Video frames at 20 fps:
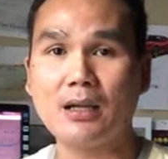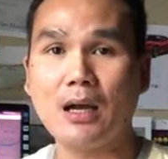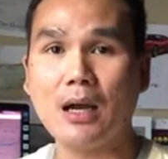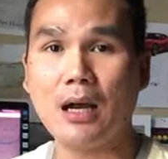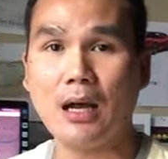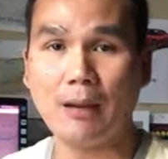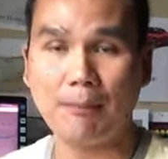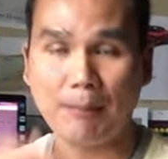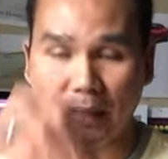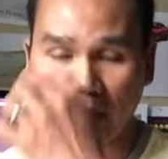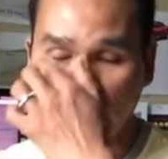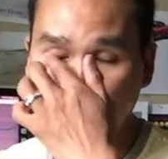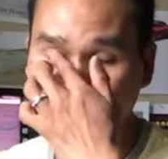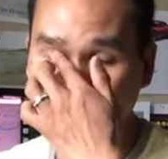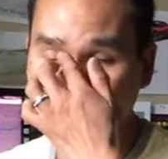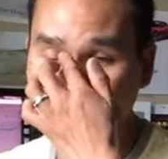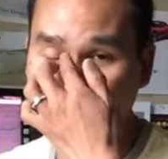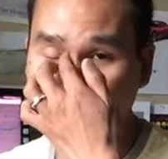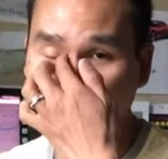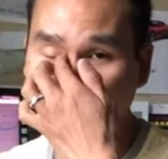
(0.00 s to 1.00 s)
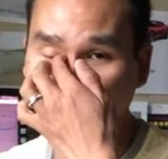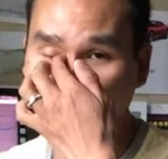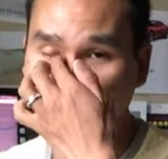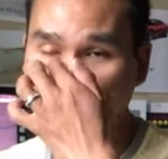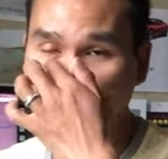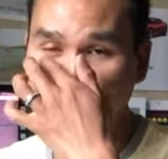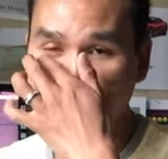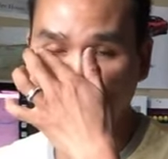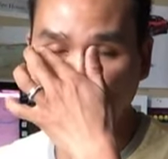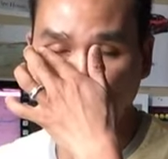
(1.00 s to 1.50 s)
and he doesn't want to
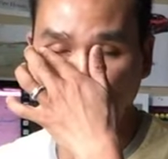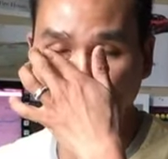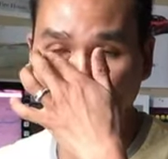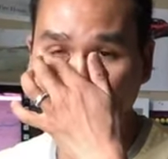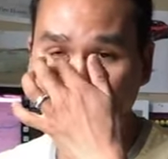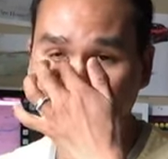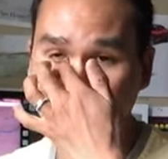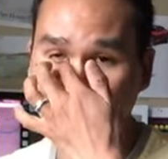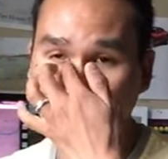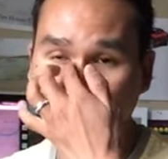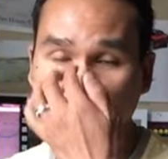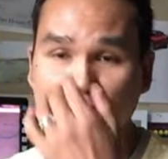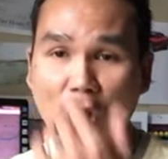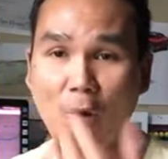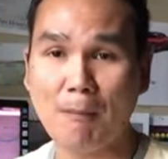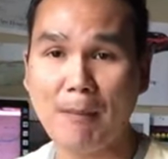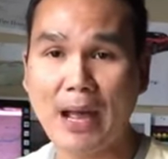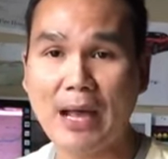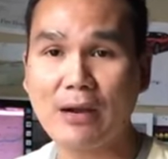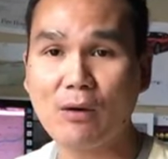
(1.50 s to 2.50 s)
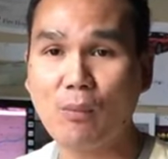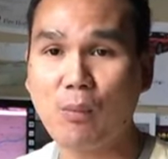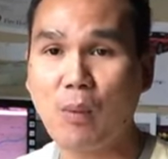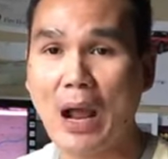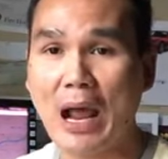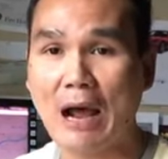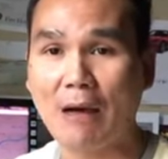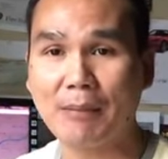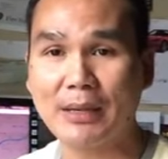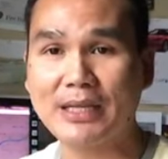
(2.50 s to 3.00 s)
give us the price no matter
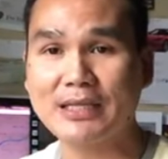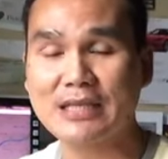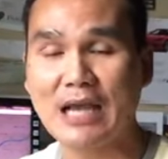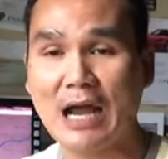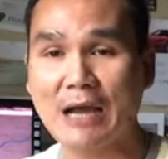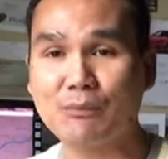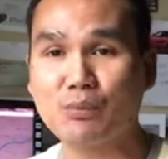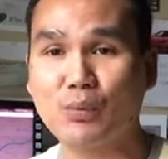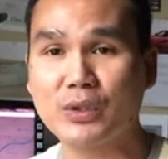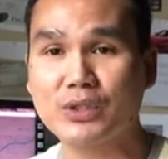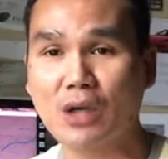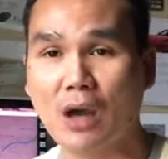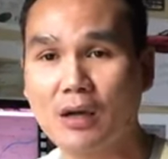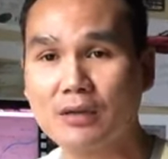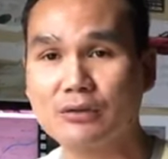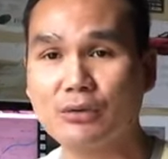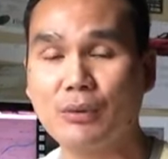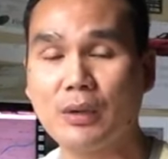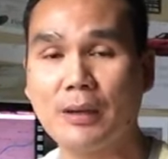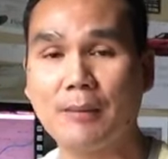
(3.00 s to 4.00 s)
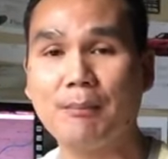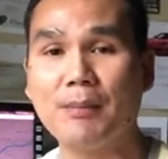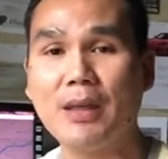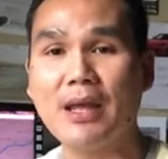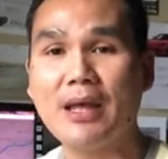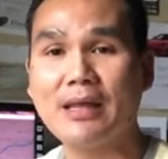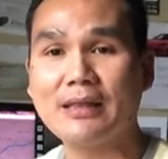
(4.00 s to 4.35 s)
how many times we talk to him.